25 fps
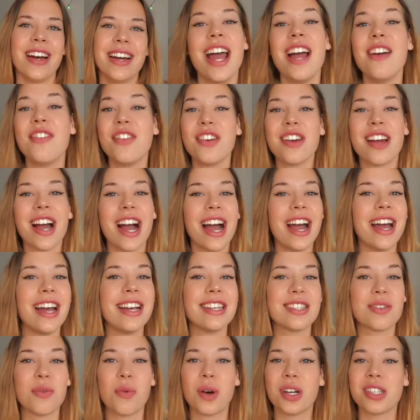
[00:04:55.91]
If you
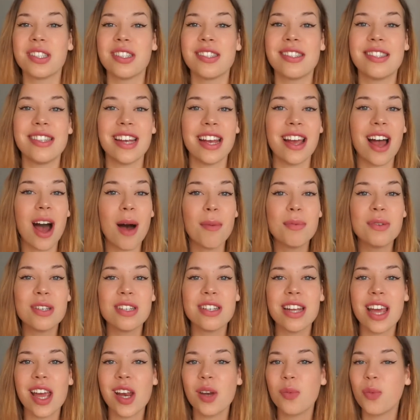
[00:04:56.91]
guys want to stay up to
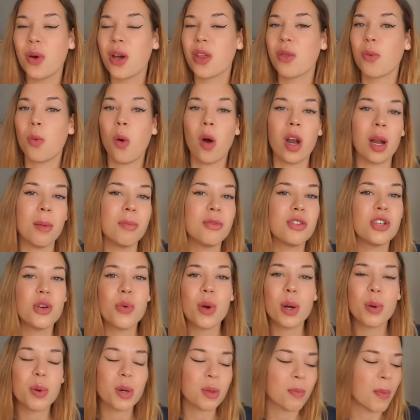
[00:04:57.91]
date with what I'm
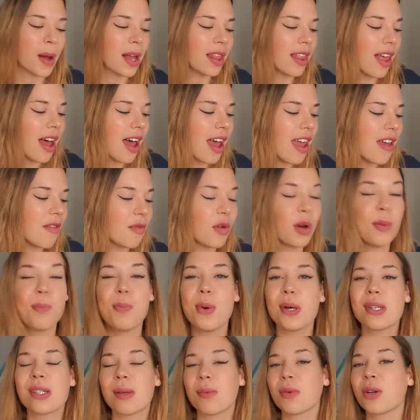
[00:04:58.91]
doing with my life, what
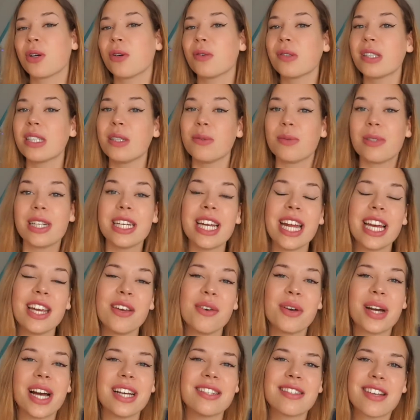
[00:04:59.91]
books I'm currently reading,
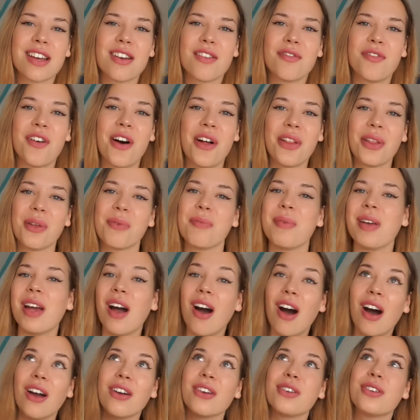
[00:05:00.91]
you guys can follow me
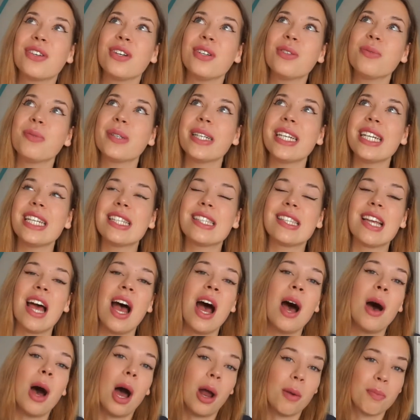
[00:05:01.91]
on Goodreads,
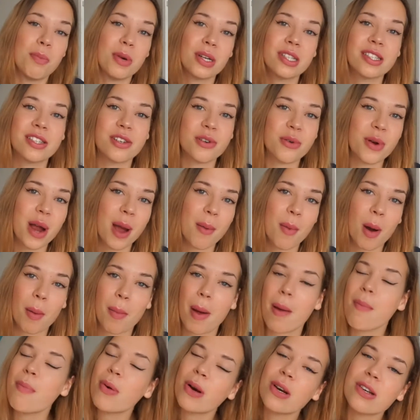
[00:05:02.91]
on Bookstagram, on
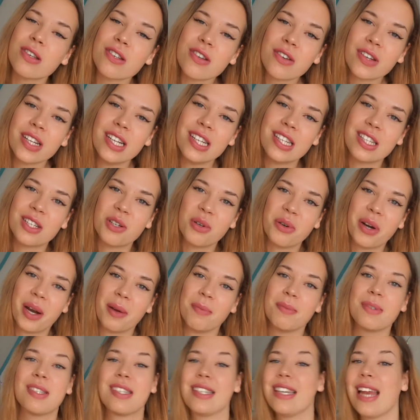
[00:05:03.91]
my personal
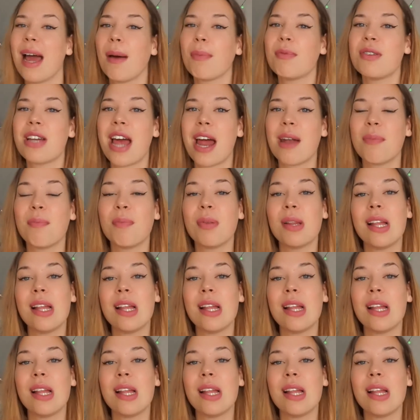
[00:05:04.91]
Instagram, Snapchat